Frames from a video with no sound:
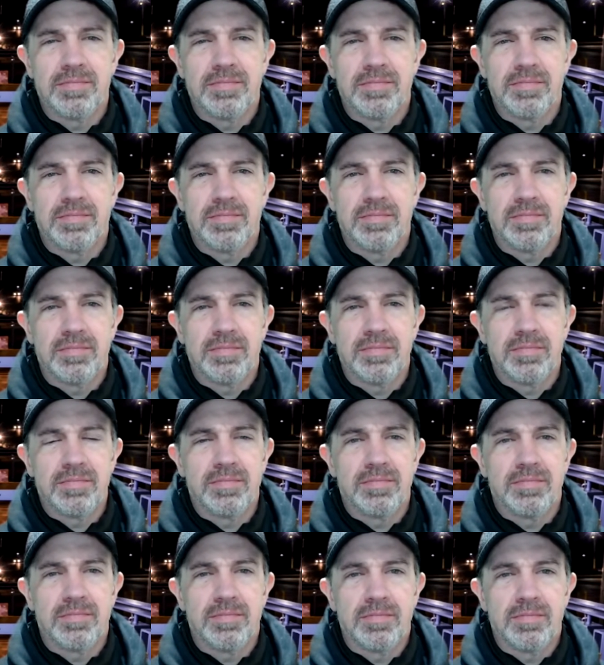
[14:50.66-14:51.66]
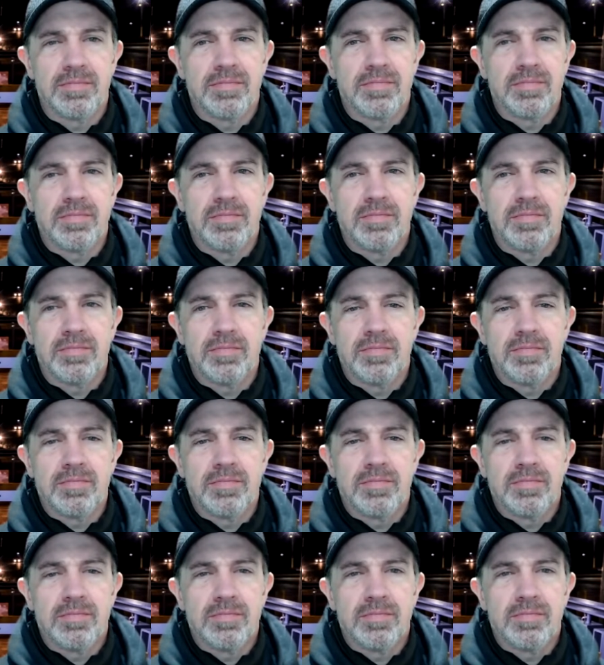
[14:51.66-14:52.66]

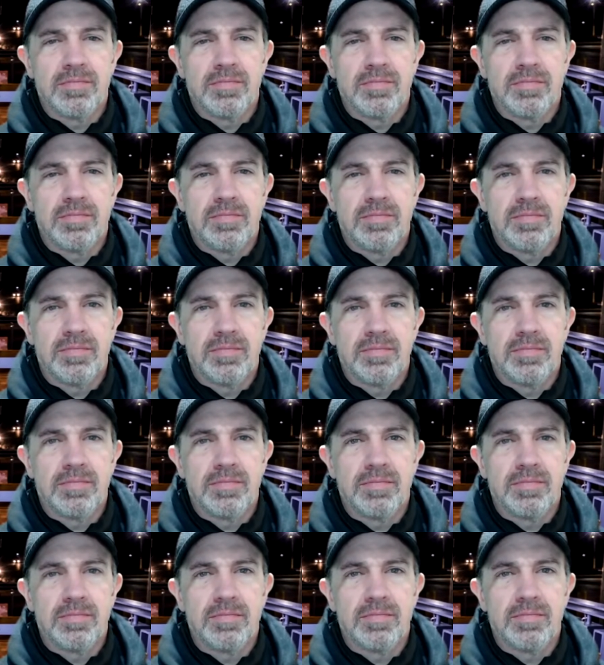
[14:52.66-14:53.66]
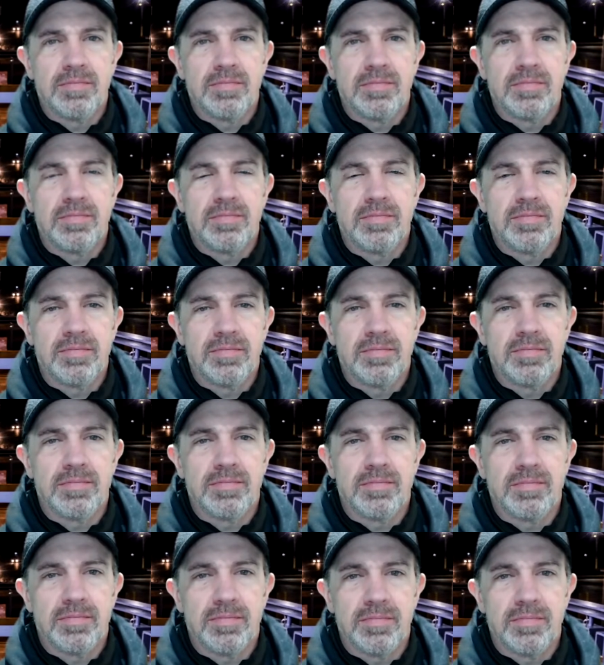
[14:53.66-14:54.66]

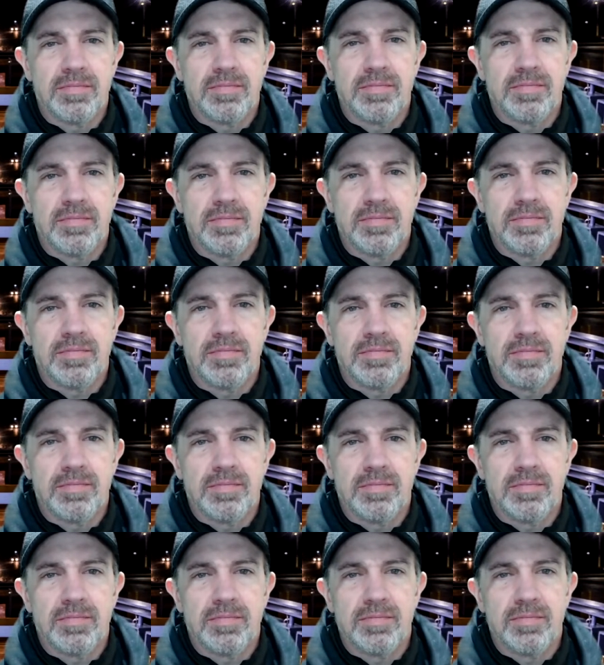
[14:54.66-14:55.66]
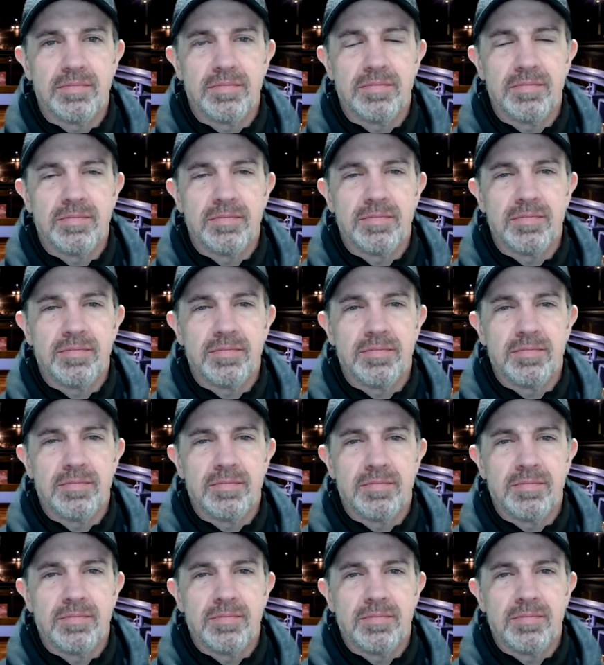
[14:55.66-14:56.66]

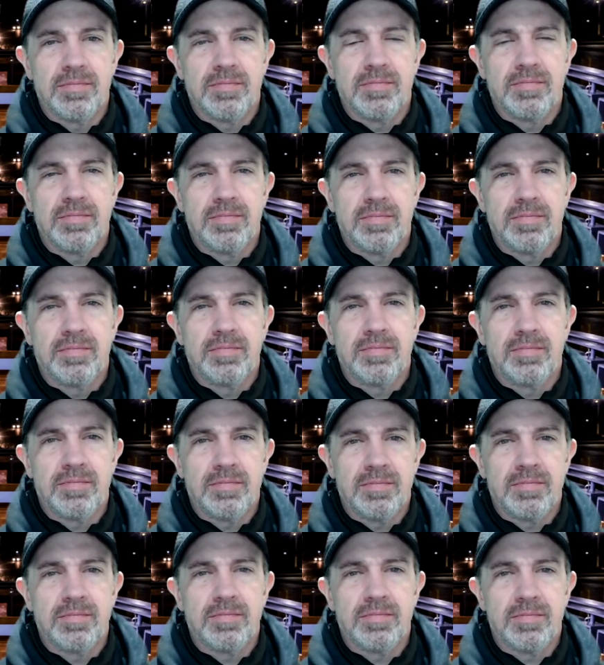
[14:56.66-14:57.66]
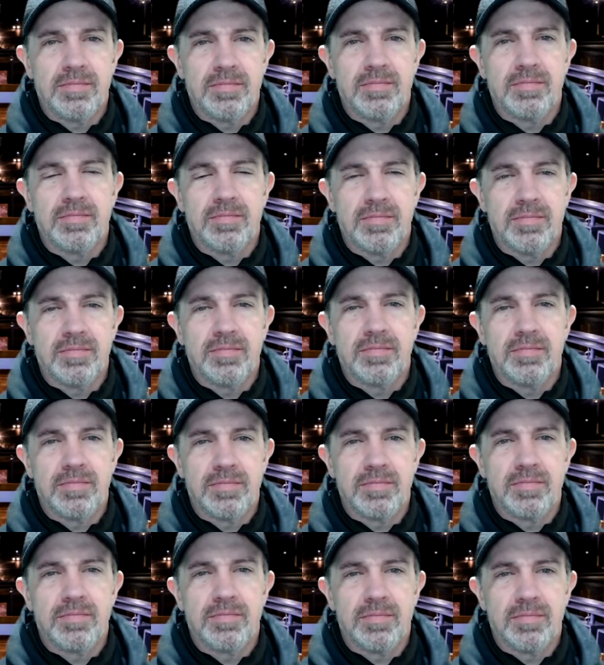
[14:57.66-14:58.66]
This person isn't speaking.